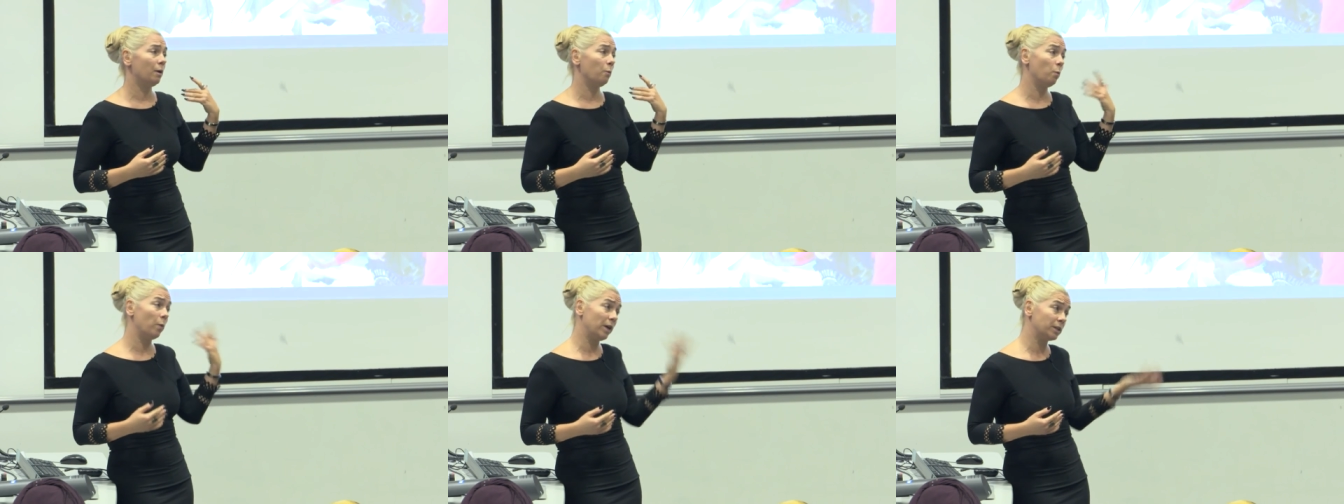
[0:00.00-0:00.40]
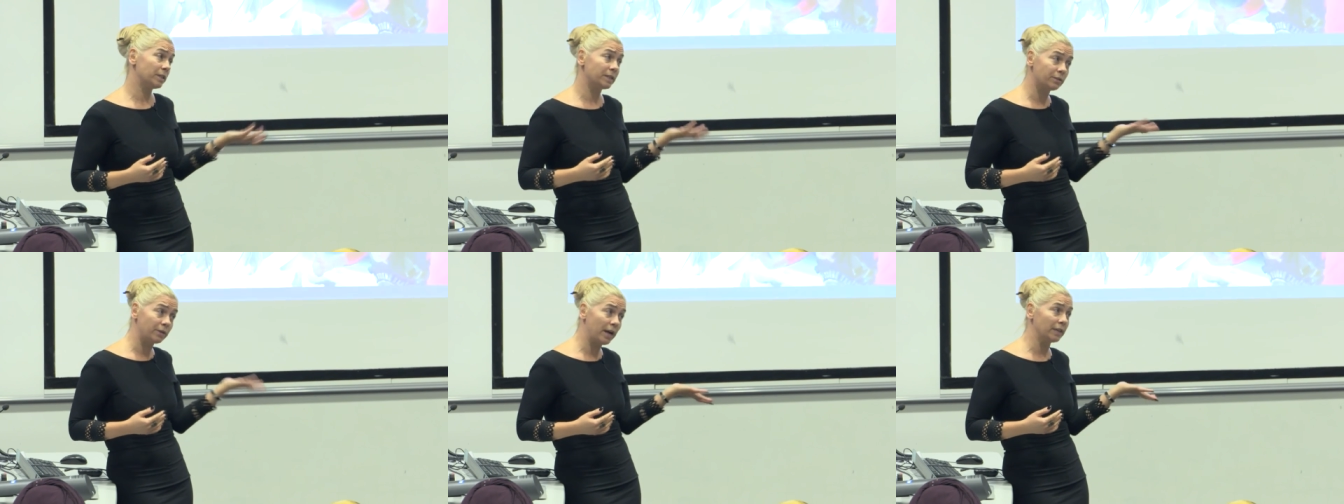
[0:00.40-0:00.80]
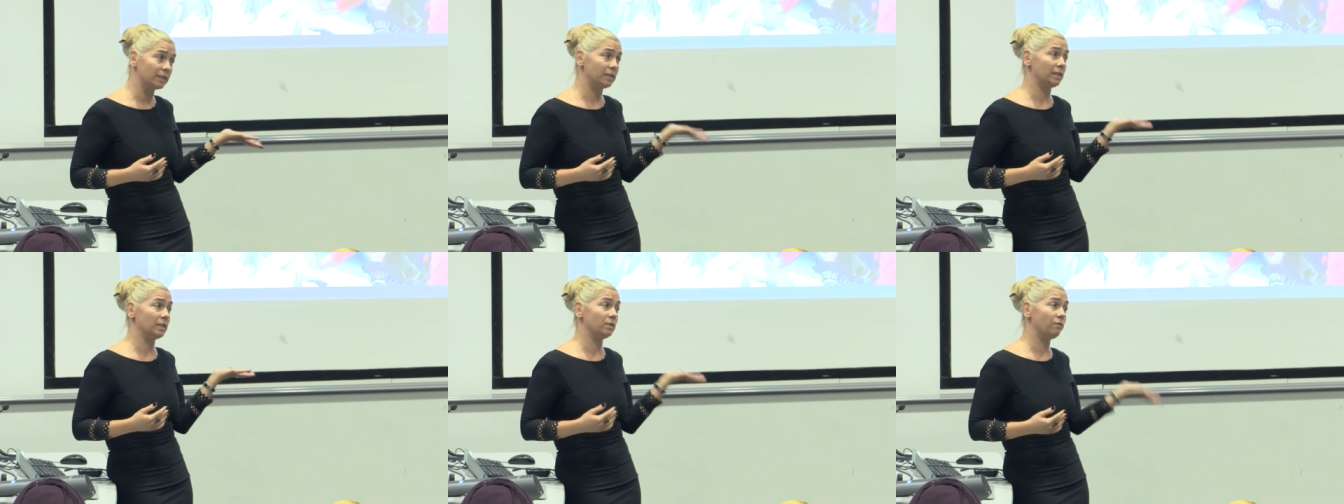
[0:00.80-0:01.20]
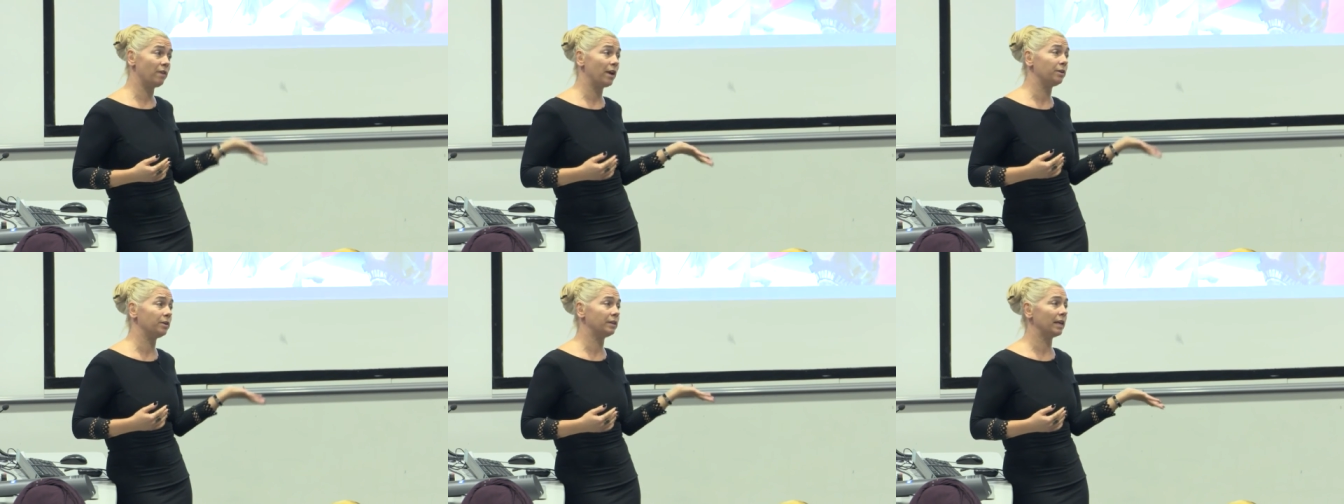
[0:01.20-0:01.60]
where stress is
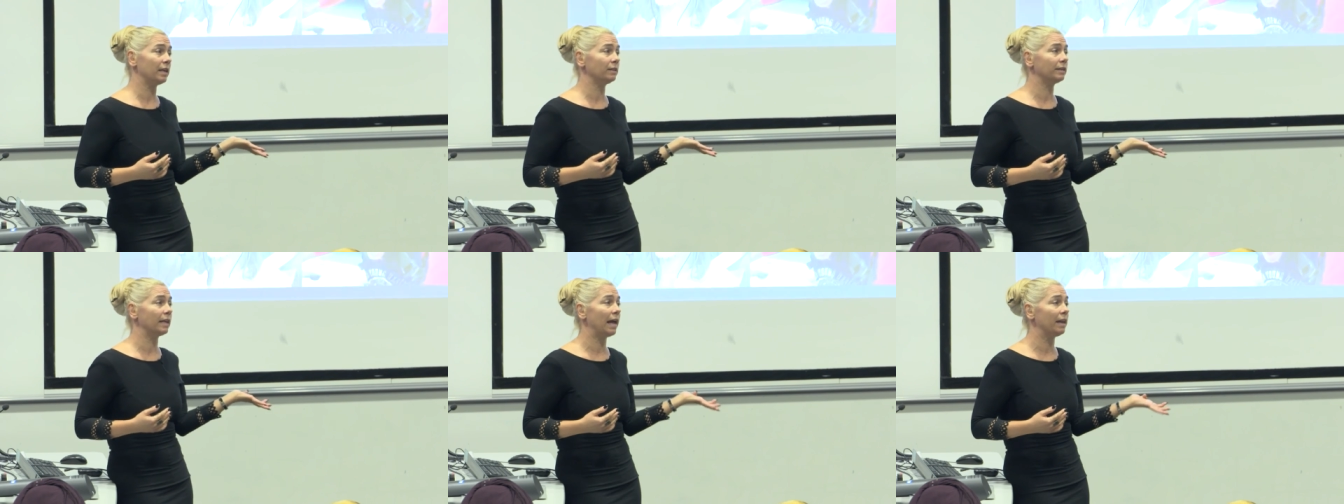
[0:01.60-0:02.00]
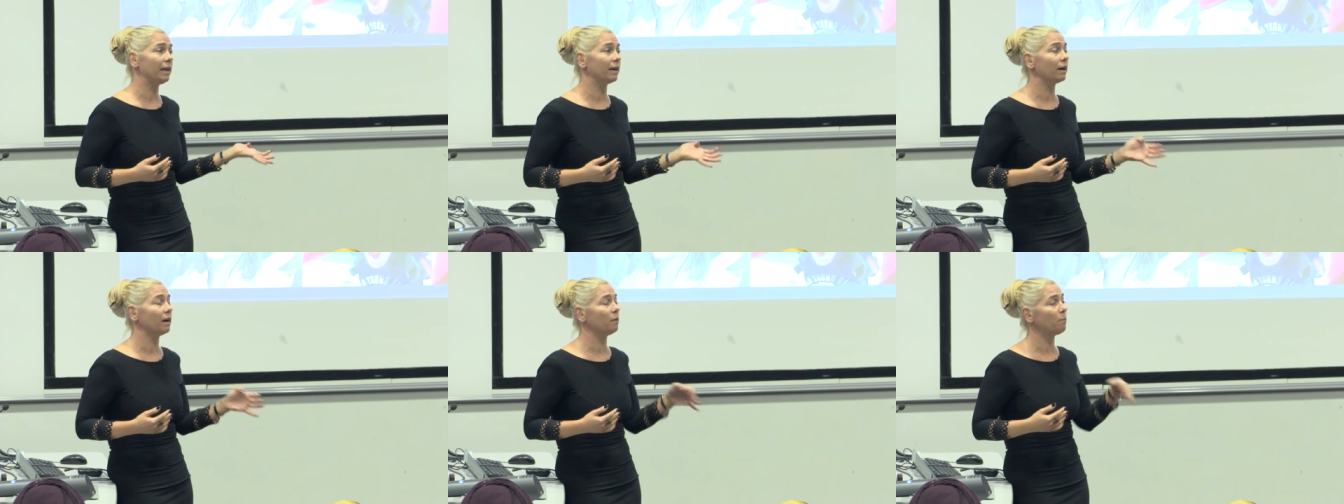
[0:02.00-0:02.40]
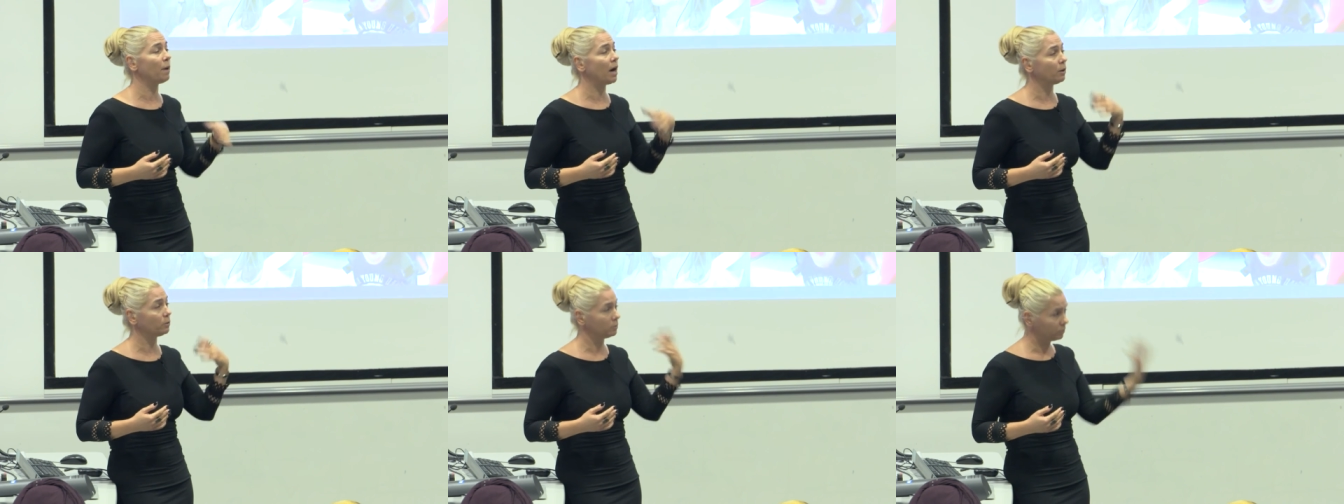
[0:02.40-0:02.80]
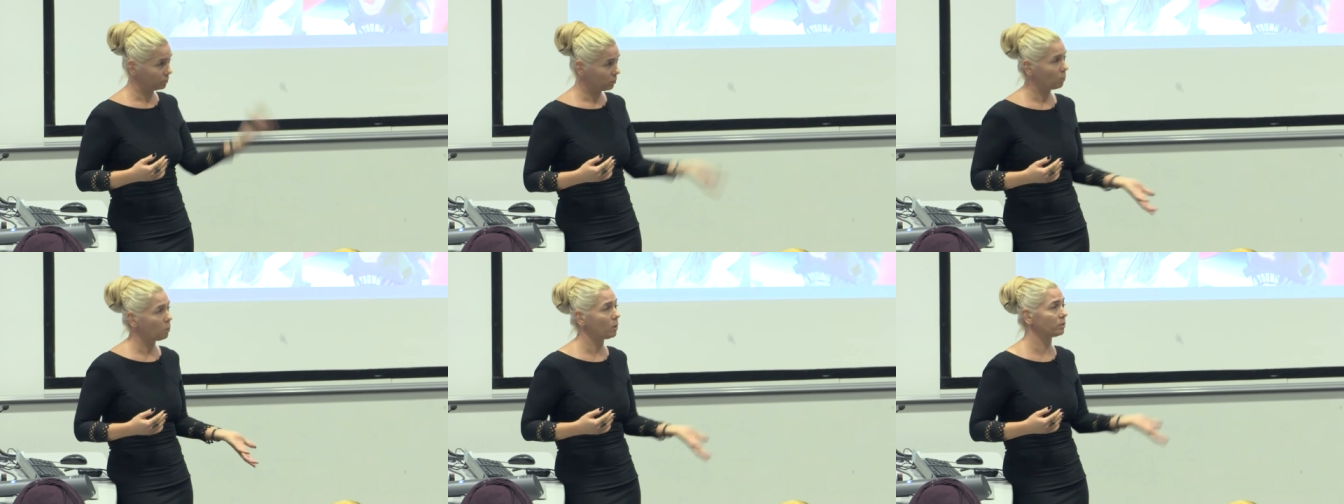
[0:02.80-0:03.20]
very tell-telling about
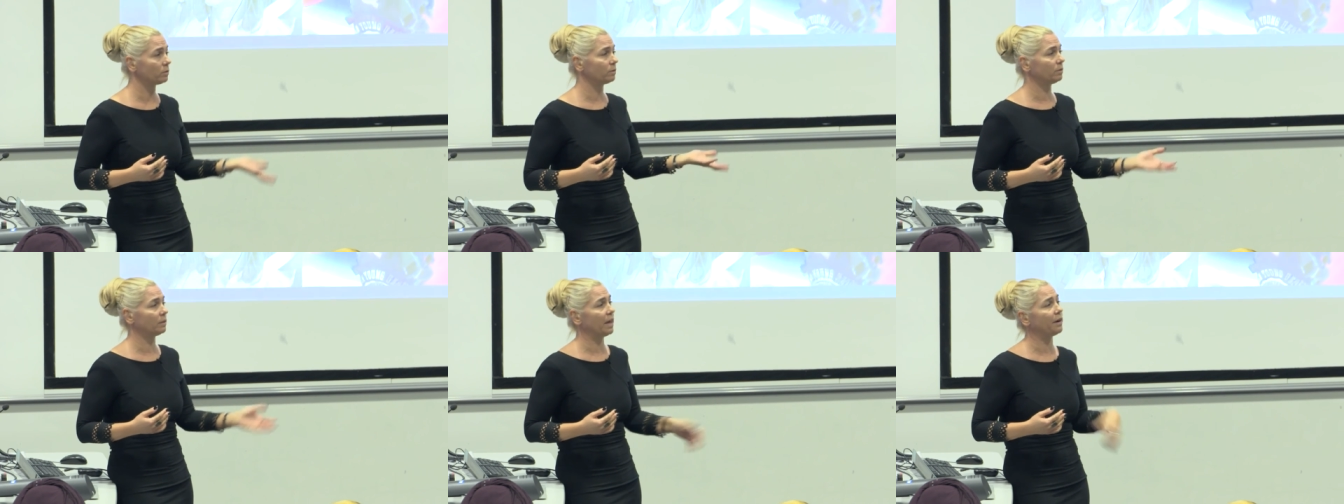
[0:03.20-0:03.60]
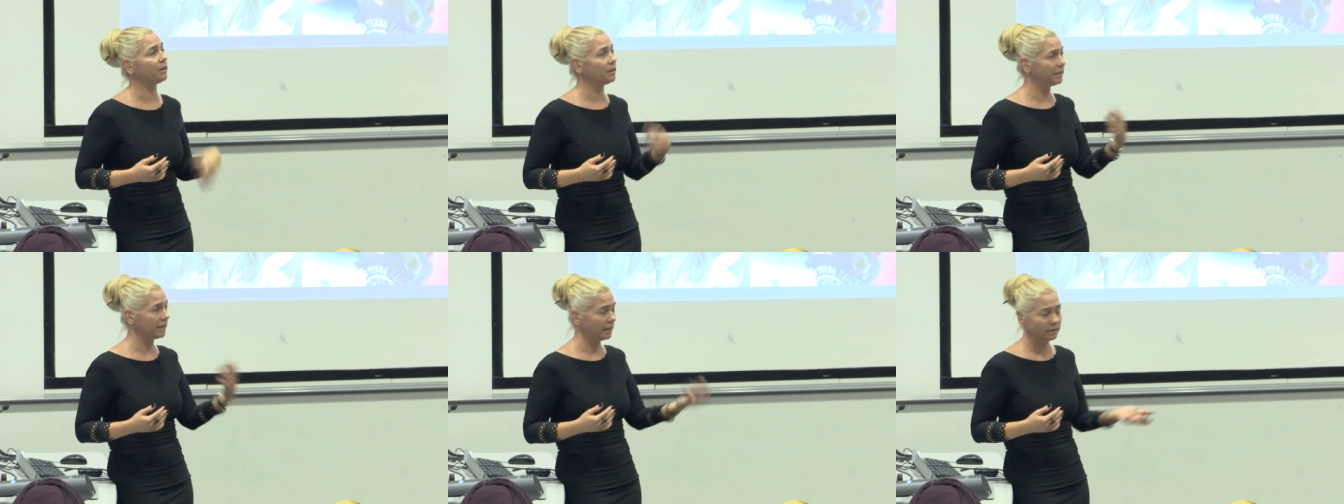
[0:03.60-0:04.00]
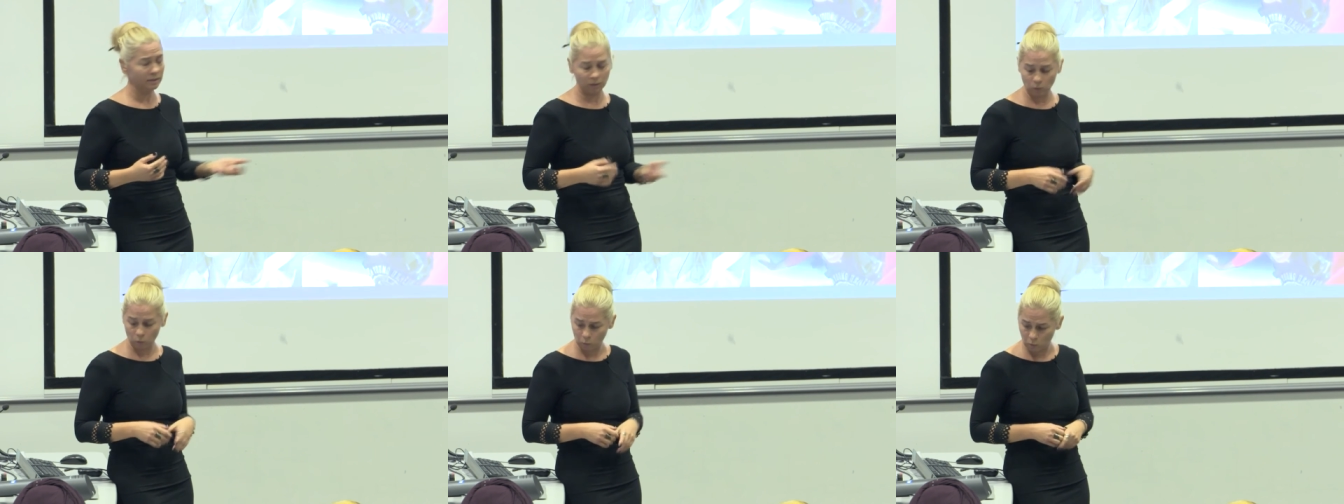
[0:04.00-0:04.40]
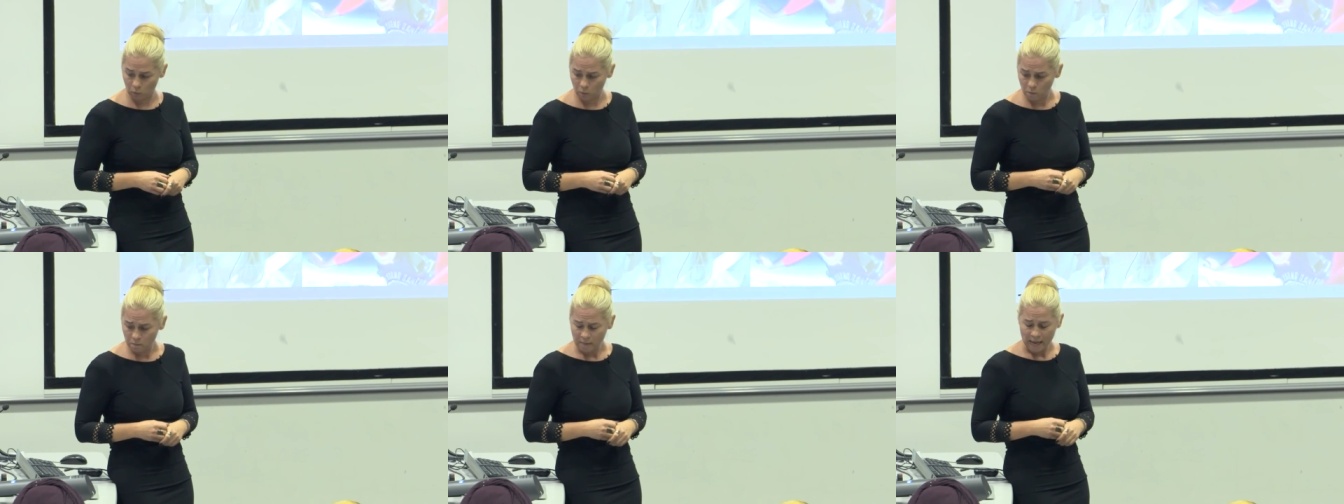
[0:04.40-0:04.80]
what they are intending to
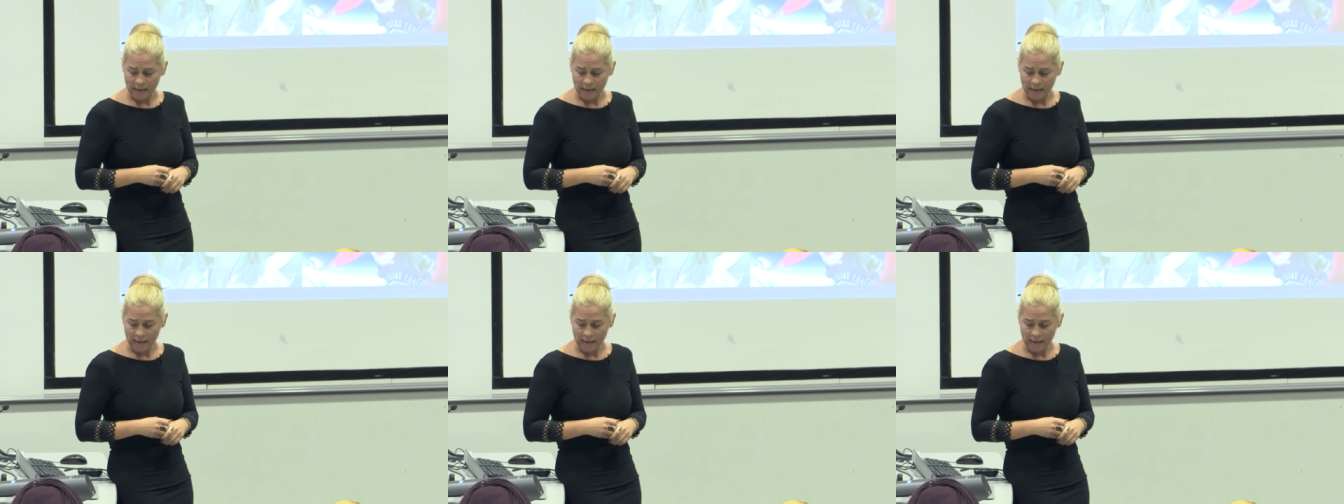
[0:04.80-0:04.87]
do.